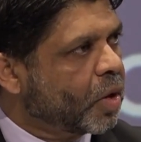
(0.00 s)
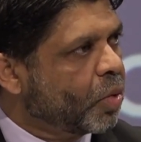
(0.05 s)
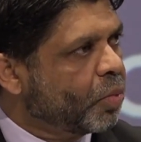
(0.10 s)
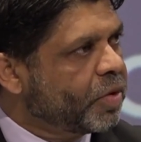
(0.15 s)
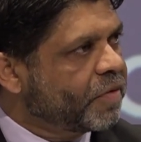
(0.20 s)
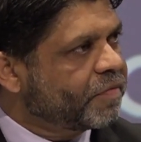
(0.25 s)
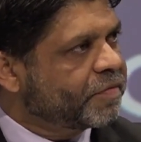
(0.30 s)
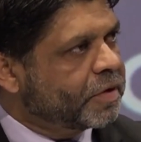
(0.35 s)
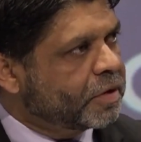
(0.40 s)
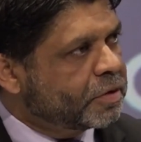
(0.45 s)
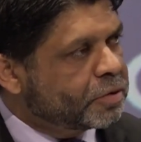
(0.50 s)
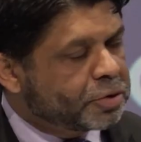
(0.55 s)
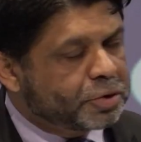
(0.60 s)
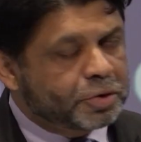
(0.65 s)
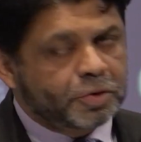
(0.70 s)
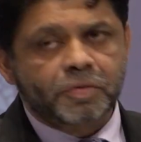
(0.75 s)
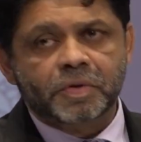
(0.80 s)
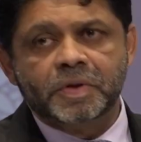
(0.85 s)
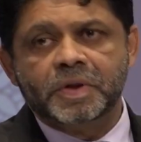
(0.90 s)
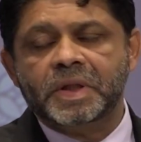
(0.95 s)
We have to
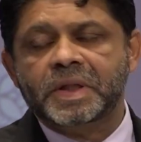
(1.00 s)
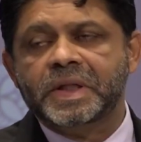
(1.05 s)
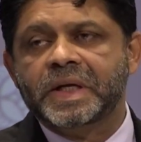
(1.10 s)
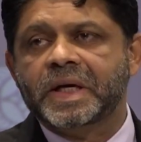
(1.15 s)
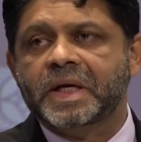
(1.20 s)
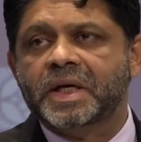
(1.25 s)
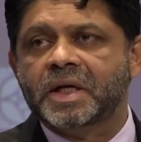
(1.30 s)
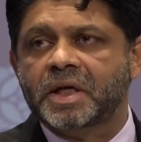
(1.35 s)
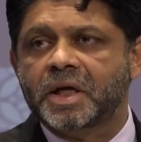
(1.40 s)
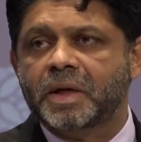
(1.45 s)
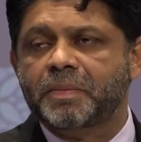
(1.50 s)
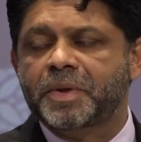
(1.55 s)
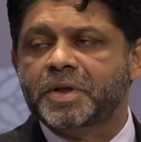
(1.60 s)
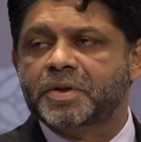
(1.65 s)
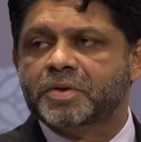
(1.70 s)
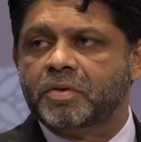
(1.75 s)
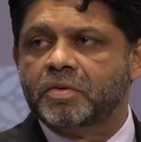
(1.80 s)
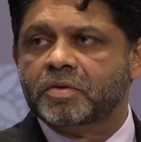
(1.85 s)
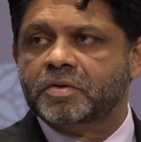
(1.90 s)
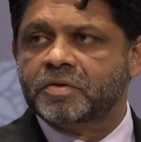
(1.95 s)
ensure that the
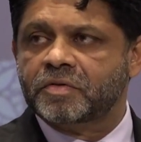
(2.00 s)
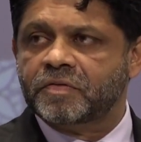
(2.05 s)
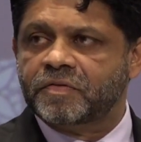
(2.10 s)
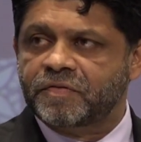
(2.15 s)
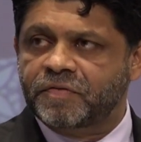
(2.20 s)
academics also